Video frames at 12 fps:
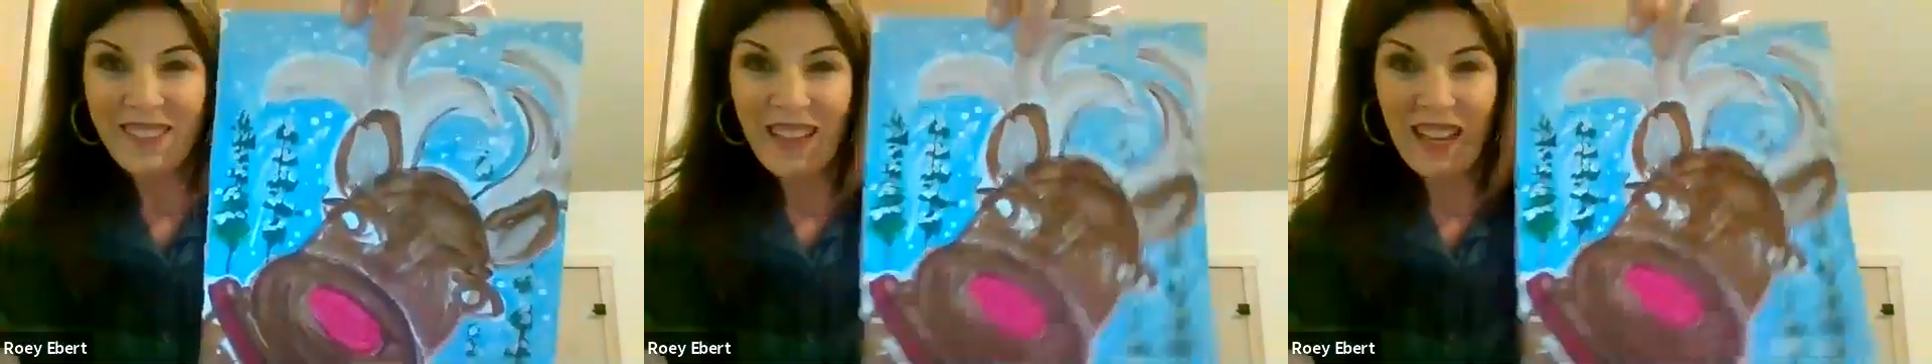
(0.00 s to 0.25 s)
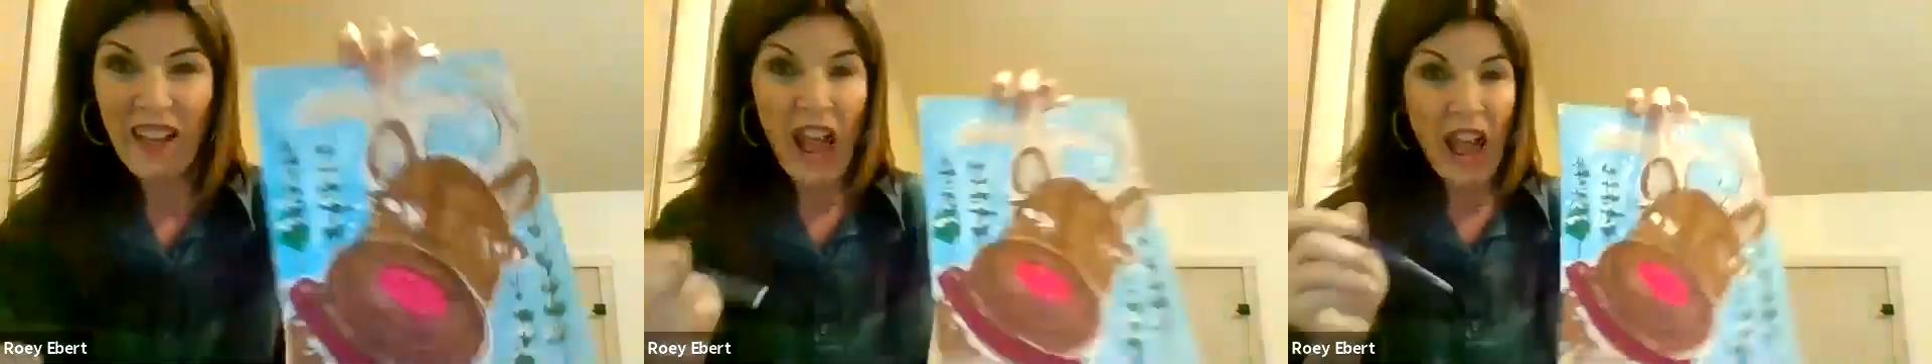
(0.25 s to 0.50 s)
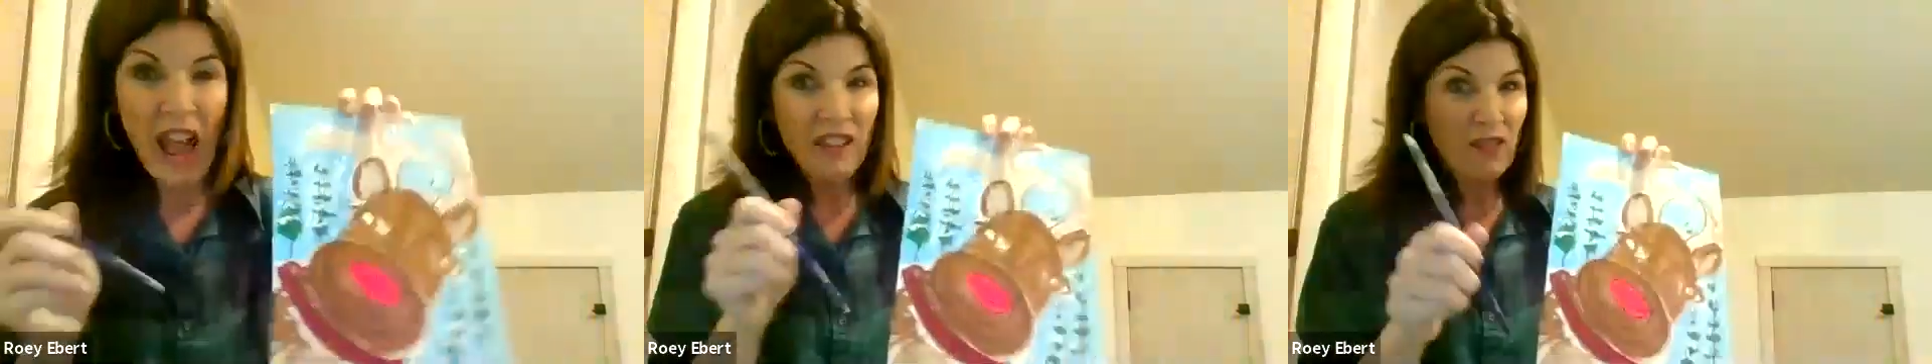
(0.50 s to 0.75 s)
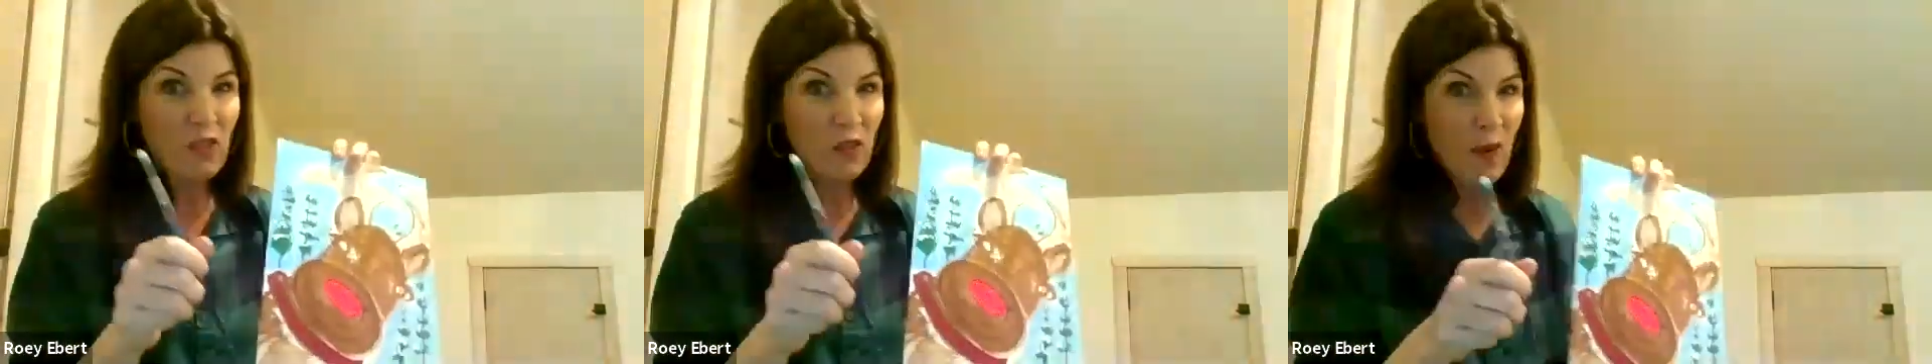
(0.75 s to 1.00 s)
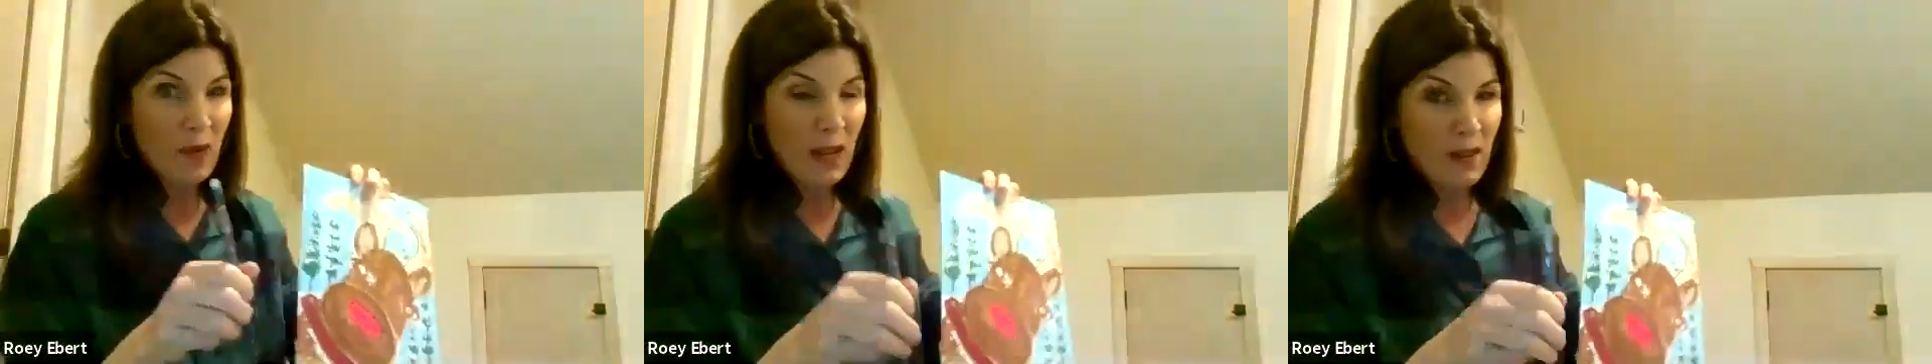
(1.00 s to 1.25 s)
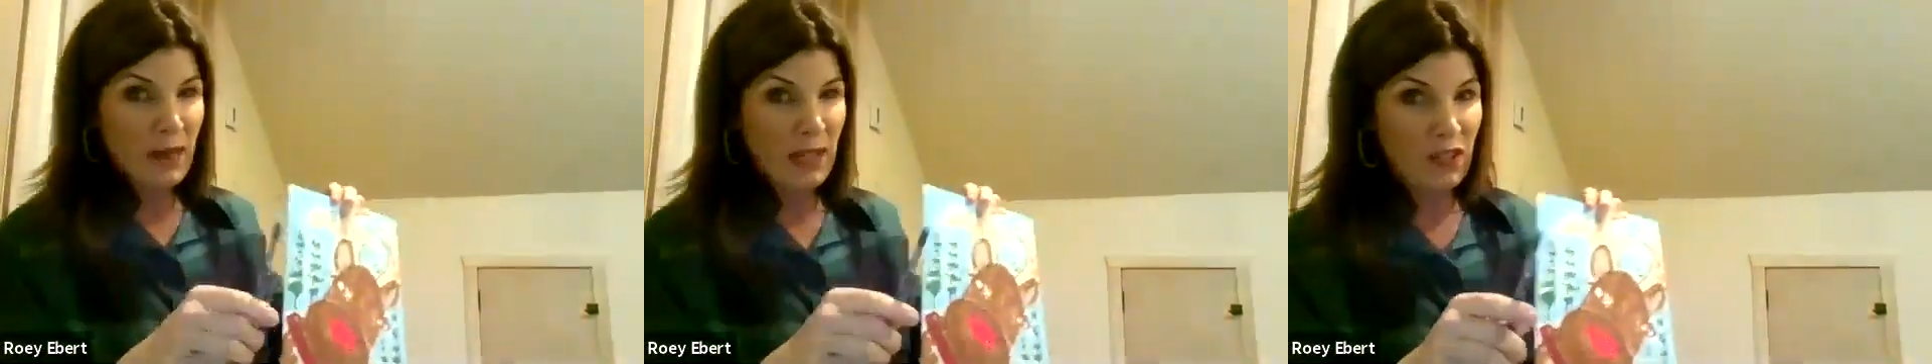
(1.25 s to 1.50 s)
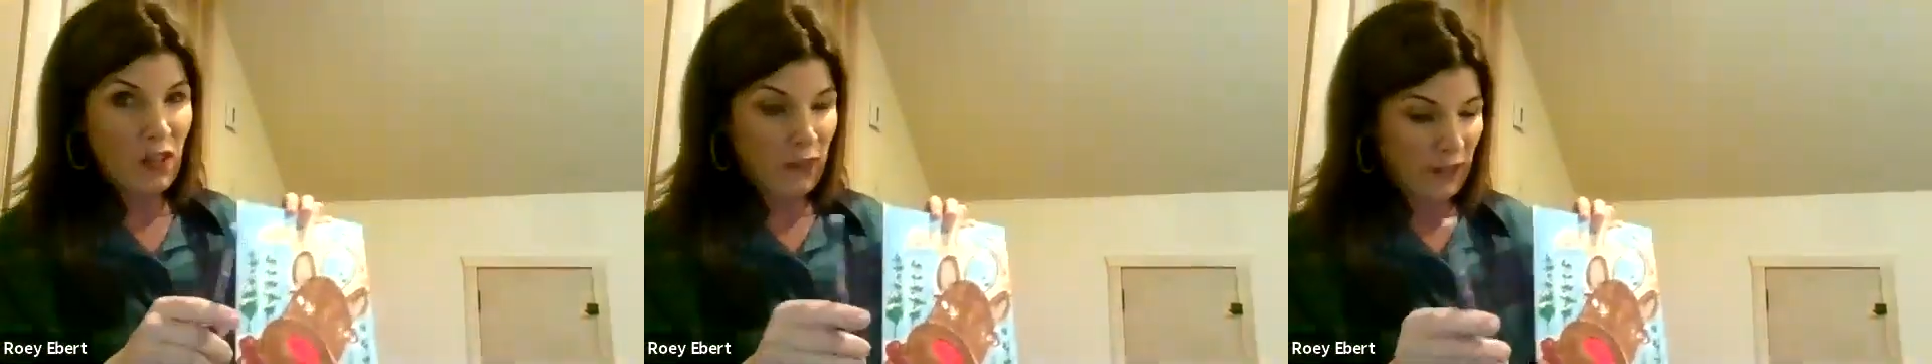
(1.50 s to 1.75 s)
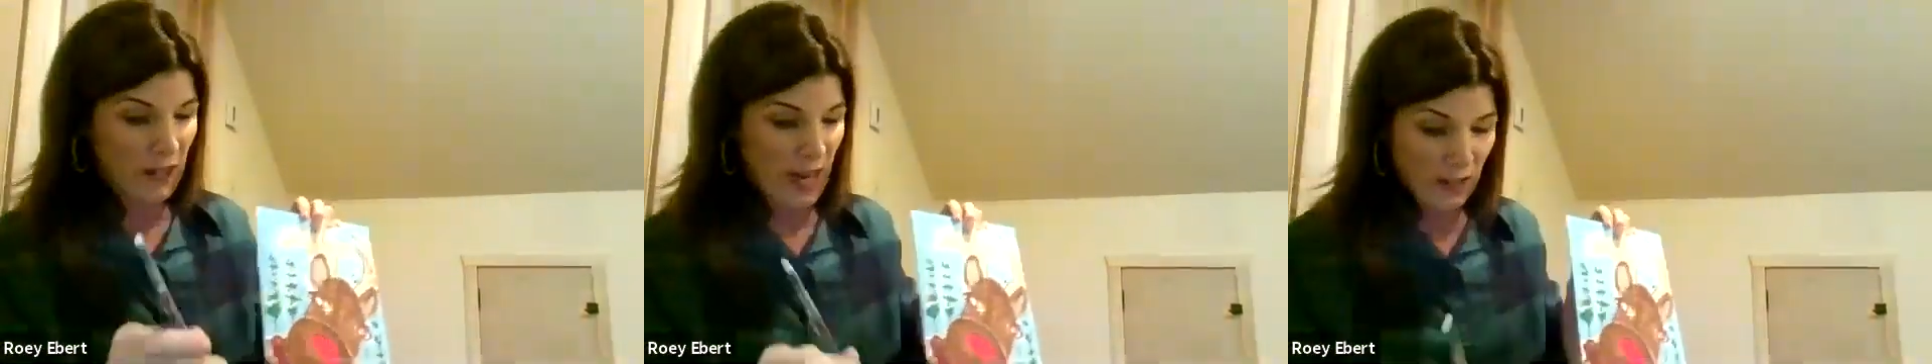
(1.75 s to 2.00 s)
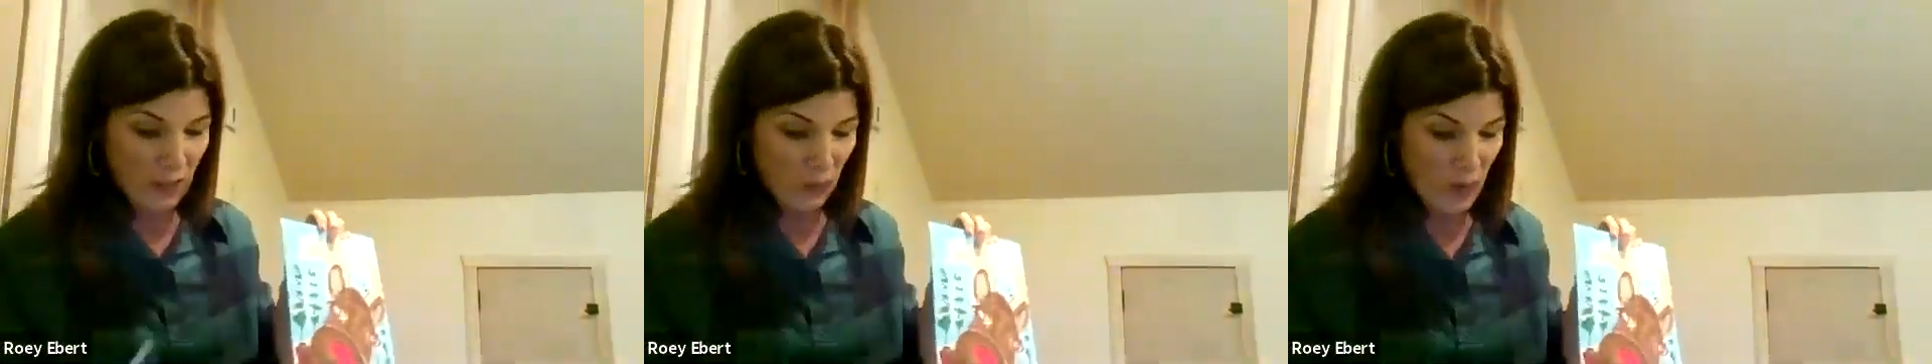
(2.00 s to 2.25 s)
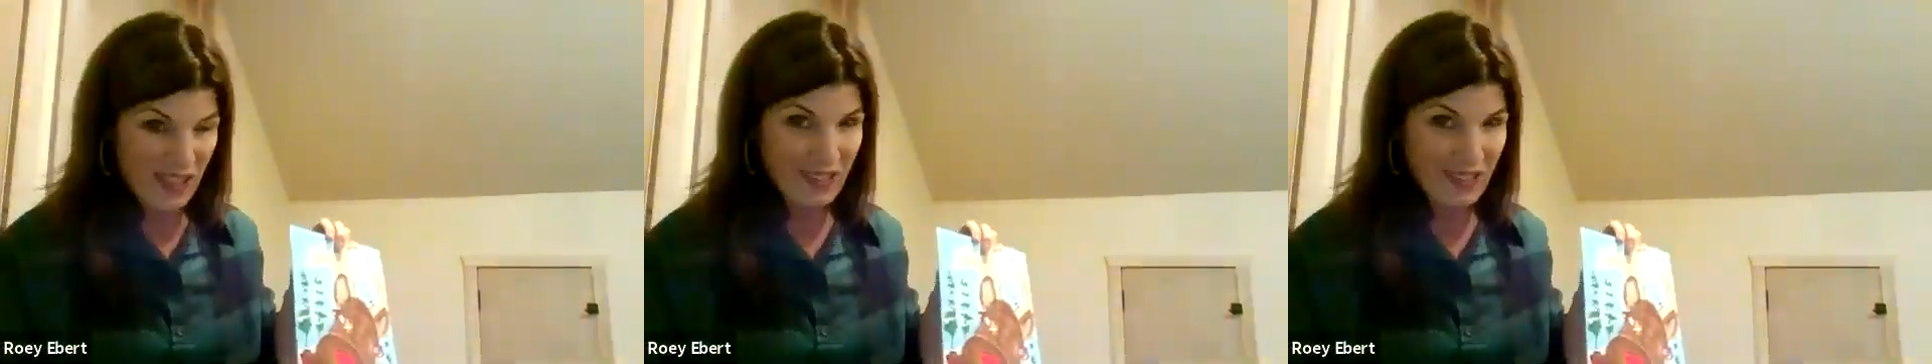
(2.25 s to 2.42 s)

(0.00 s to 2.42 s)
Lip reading: Okay, and you have to remember how to make snow for next week,